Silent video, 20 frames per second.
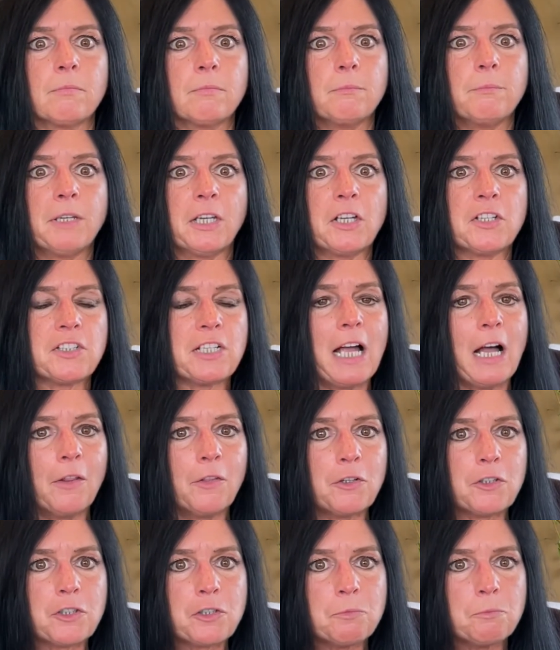Because now
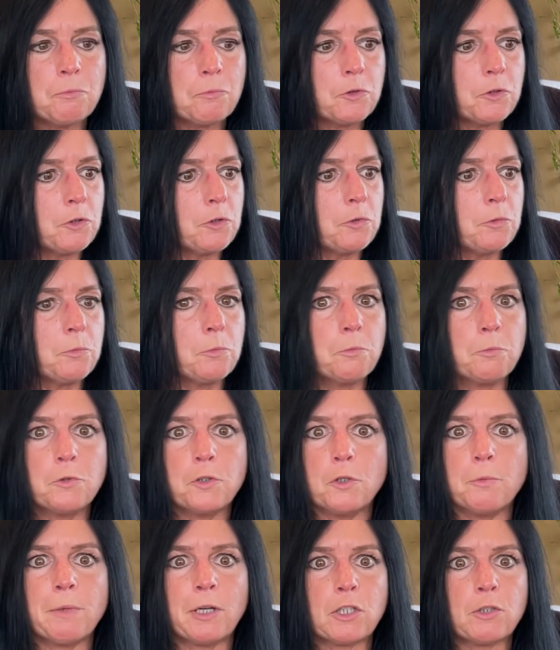there's
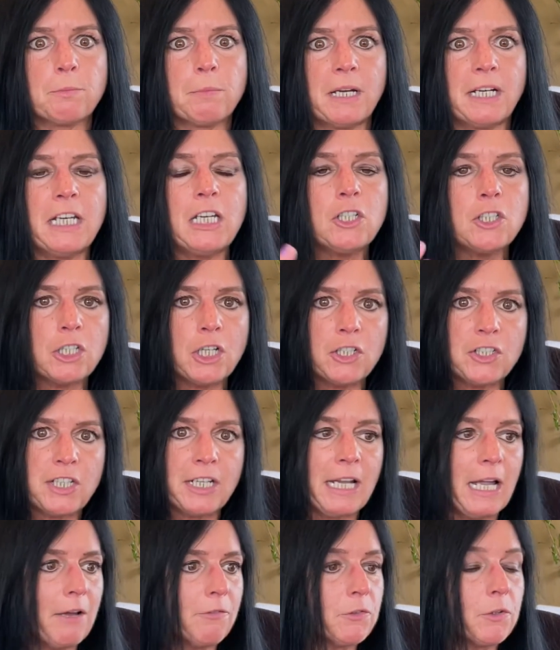too much money
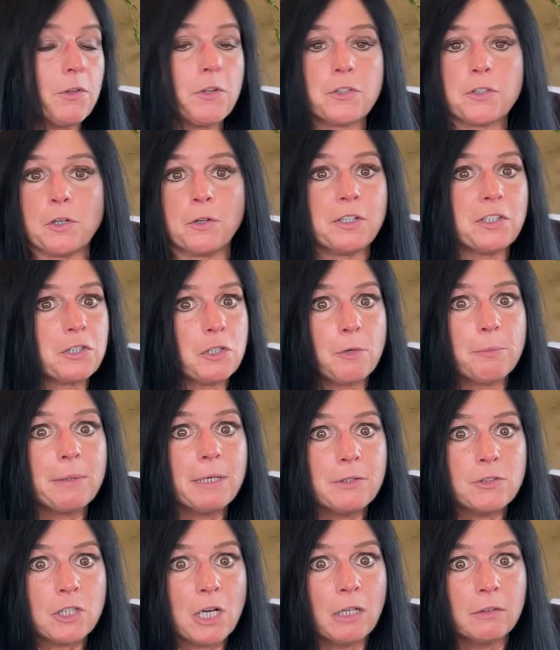chasing after. There's only so
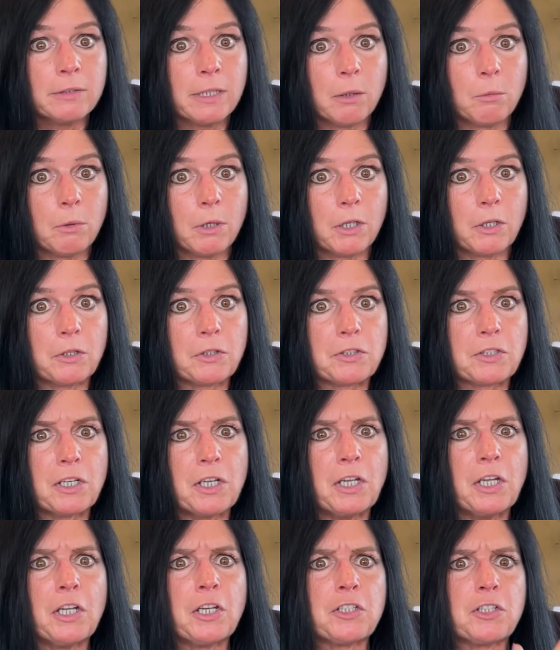many childcare workers.
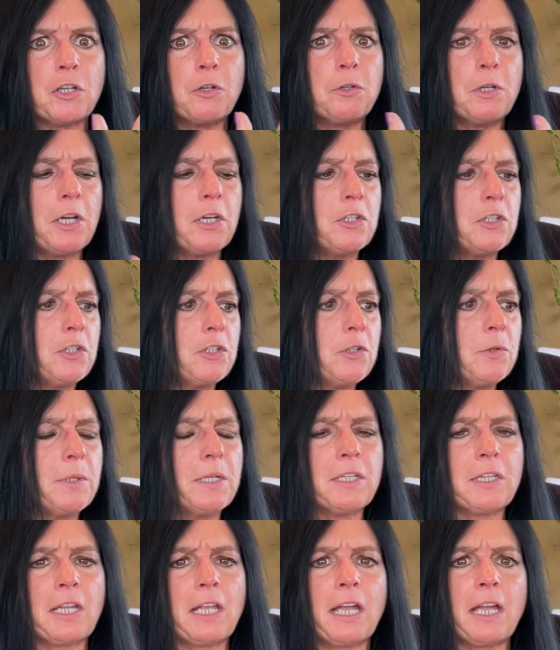So in
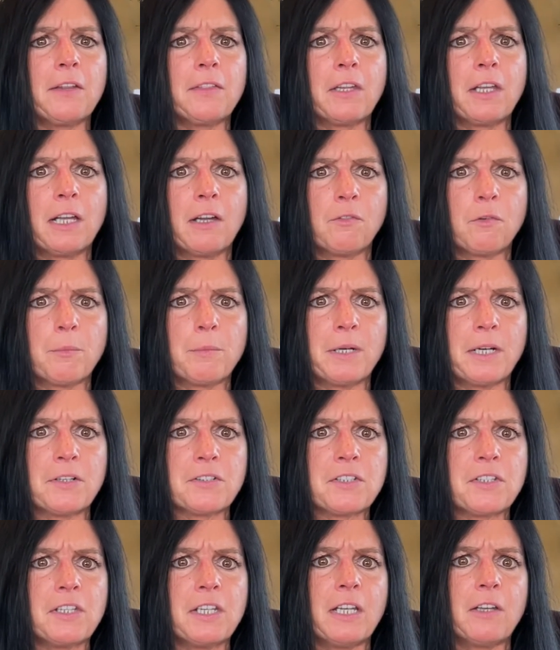doing that, the government
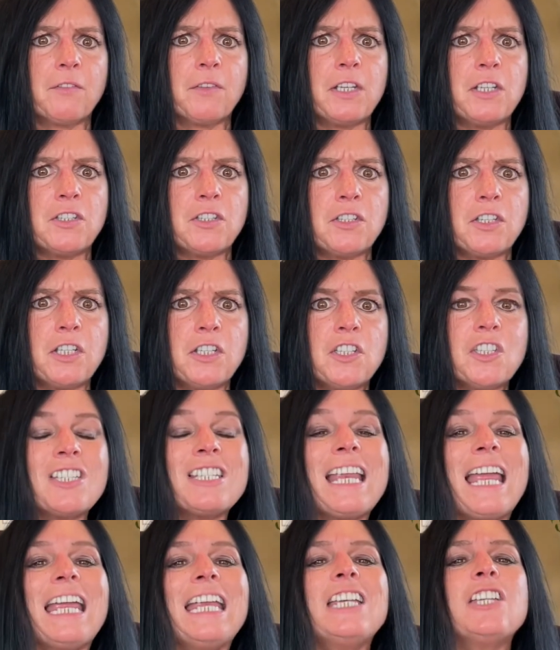has to think of these
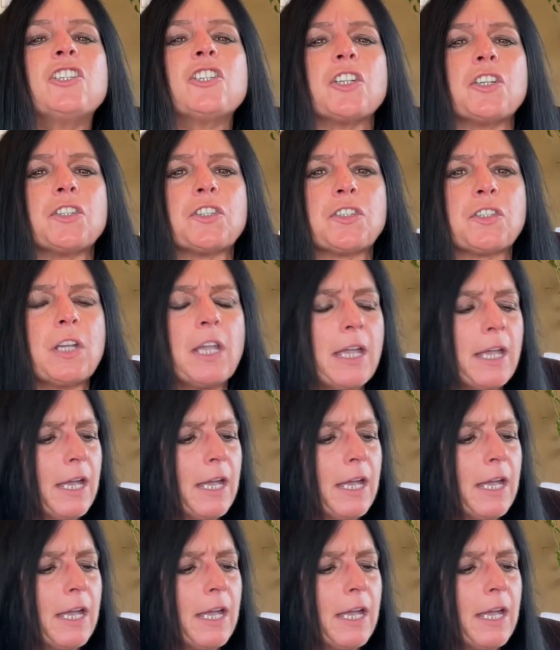stages.